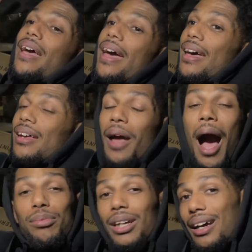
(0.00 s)
Hey,
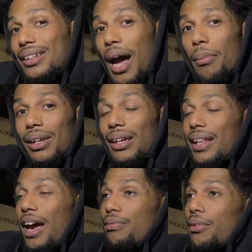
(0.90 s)
I'm trying to dominate
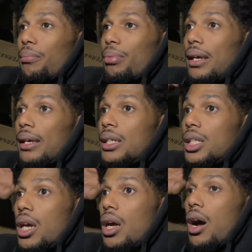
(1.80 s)
that front page.